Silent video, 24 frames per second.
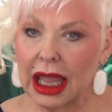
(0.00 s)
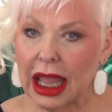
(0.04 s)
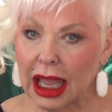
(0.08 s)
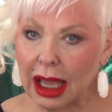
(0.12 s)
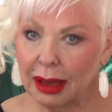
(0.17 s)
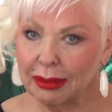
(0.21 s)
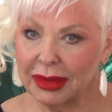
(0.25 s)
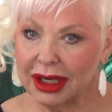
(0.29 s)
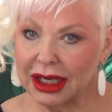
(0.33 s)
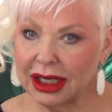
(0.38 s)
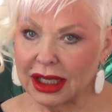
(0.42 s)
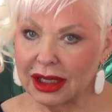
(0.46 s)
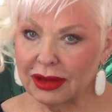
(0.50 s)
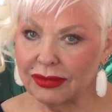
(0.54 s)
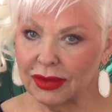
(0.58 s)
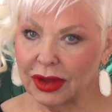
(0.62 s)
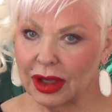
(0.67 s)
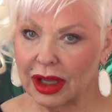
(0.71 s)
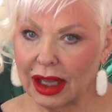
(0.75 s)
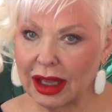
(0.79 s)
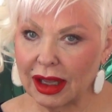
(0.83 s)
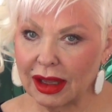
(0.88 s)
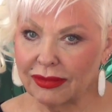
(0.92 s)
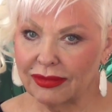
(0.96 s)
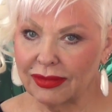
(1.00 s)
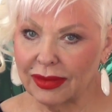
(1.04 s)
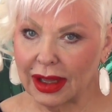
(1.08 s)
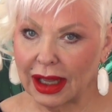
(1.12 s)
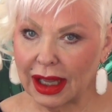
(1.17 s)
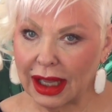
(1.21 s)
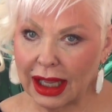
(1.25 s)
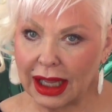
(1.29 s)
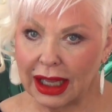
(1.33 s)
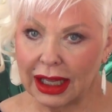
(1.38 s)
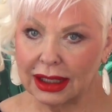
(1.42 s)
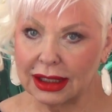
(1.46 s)
How many of you have a
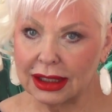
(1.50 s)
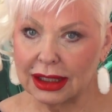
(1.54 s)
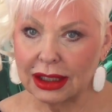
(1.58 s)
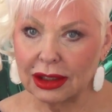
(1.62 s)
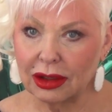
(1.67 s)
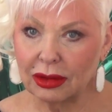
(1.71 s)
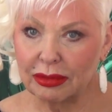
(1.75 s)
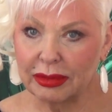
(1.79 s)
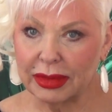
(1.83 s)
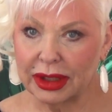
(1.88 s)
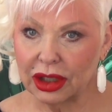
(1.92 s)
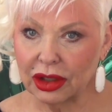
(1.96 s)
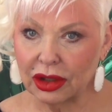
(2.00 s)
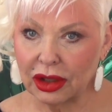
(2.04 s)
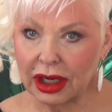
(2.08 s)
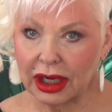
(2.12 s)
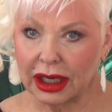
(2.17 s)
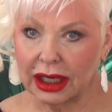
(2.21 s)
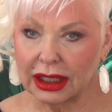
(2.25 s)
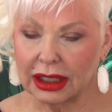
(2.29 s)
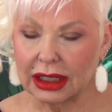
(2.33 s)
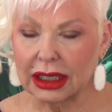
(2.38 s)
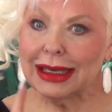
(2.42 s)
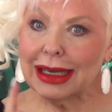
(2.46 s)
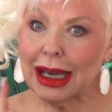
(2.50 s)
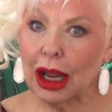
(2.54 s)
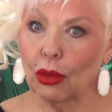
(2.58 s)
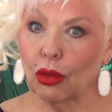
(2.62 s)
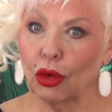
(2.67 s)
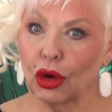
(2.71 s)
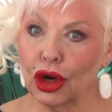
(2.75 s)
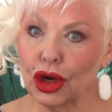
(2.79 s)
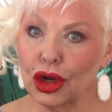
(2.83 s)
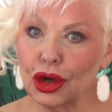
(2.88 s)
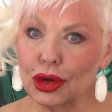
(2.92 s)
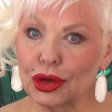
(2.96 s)
handheld mirror handy? Now
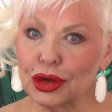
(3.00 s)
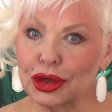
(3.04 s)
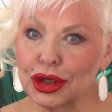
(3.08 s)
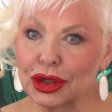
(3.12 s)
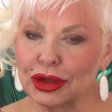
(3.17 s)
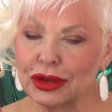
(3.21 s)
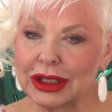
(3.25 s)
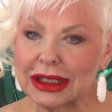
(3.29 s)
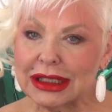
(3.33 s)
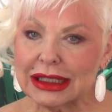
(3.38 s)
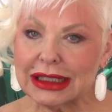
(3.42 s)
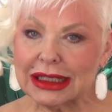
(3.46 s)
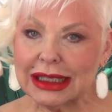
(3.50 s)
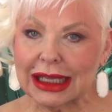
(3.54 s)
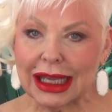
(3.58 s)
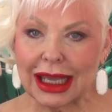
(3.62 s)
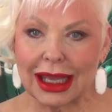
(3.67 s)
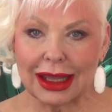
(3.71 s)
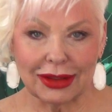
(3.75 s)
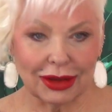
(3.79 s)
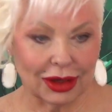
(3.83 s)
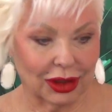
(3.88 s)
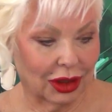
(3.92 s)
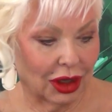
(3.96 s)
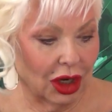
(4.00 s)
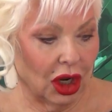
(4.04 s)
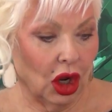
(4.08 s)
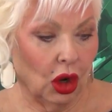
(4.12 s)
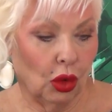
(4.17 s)
we're going to do this together.